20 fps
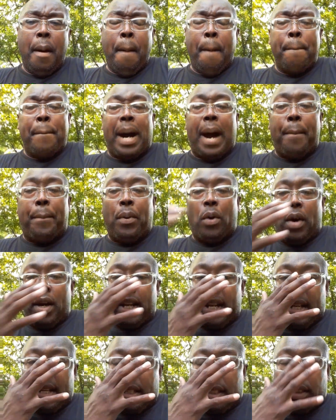my
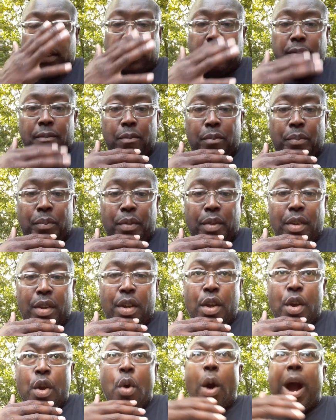point is,
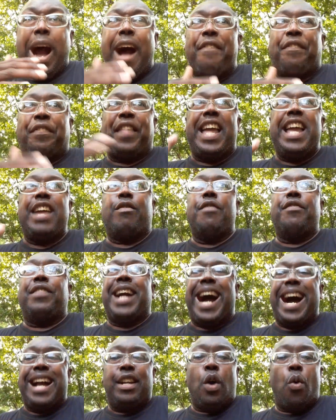I think we've
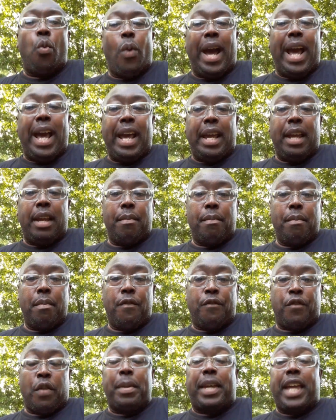gotten away
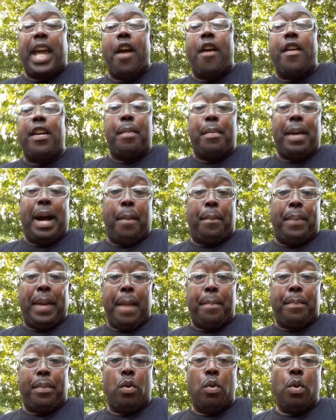from caring about
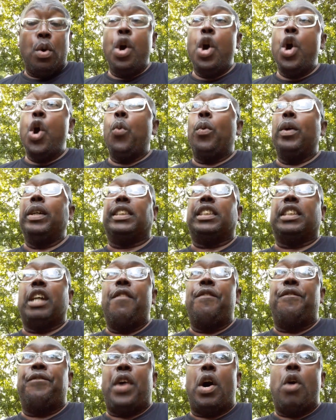people. We're
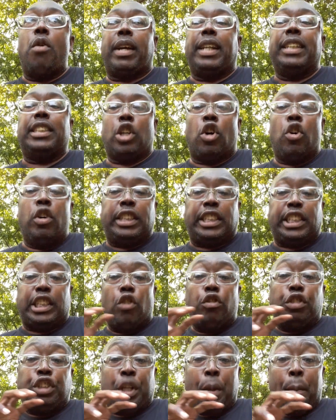so focused on
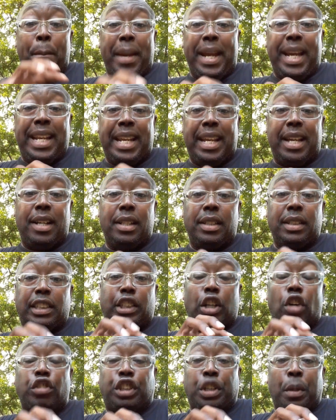social media
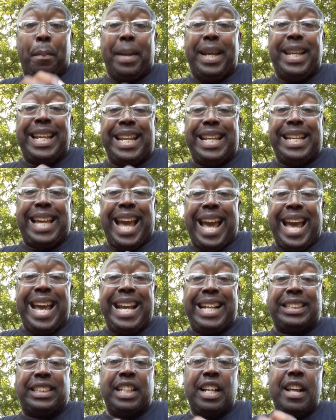
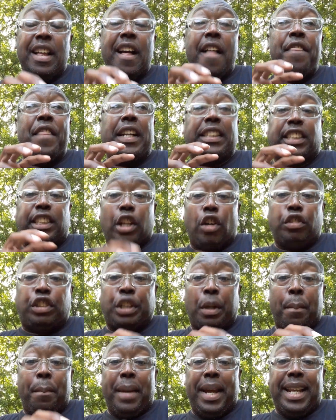engaged, that
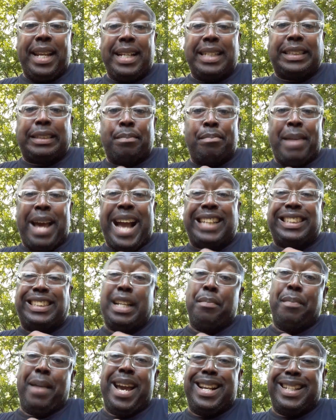social media has
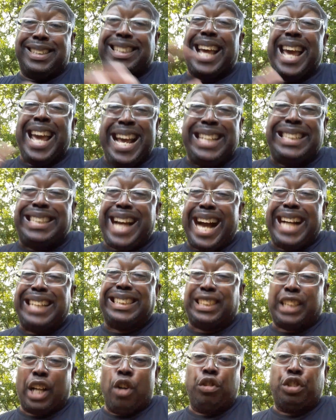actually made us
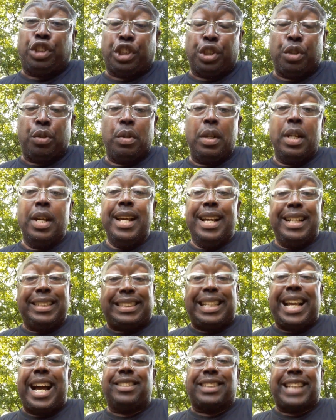antisocial. It
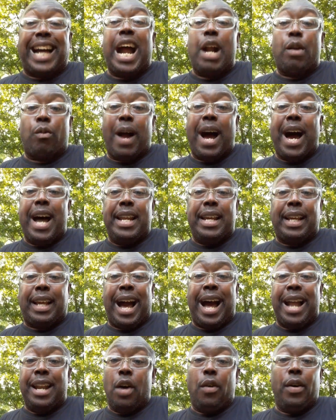sounds ironic,
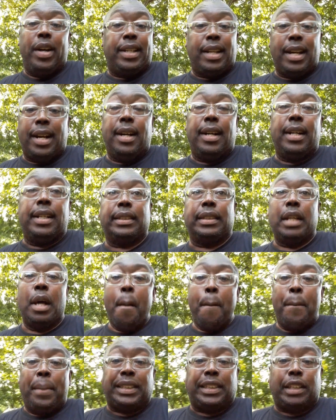I know it does,
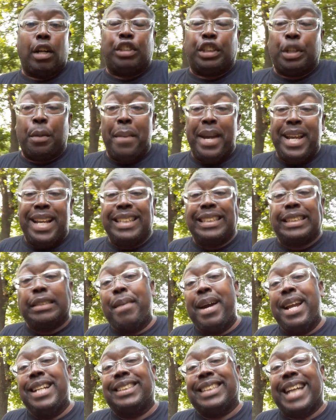but social media has
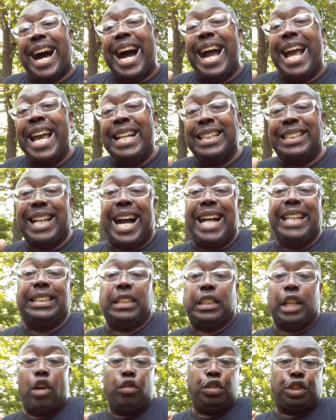made us
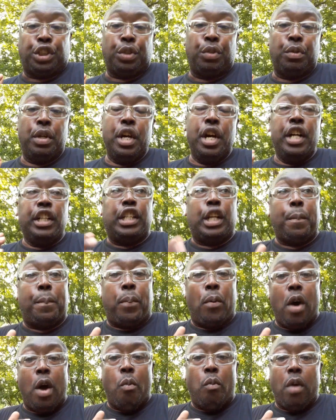antisocial to the
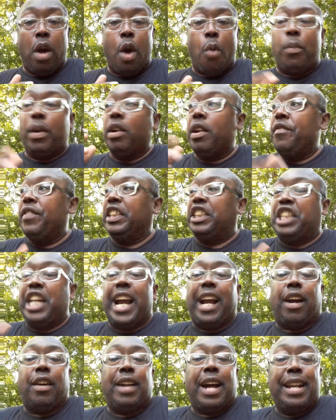point where we don't even
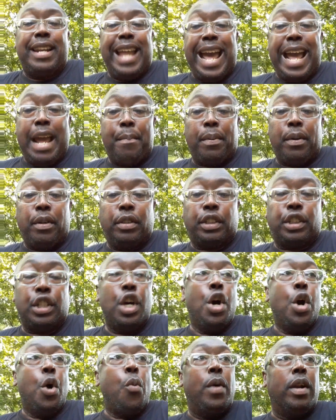check on our neighbors.
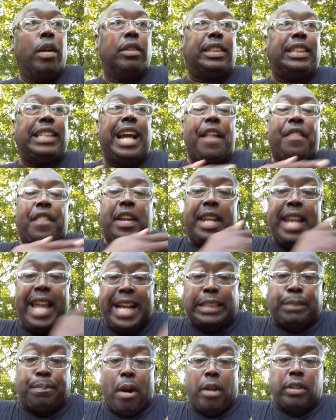We don't see how the
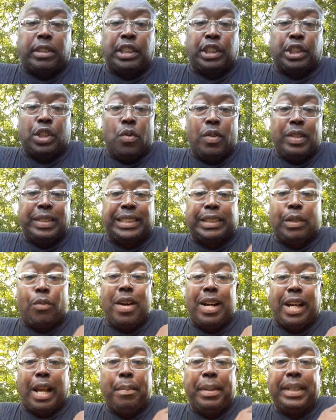next person's doing.
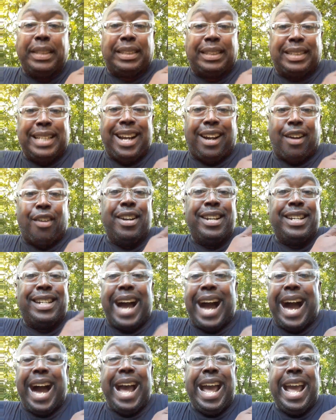Someone could be sick or
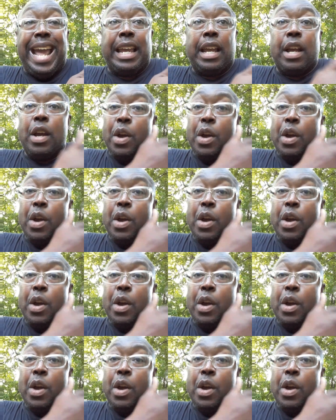dying,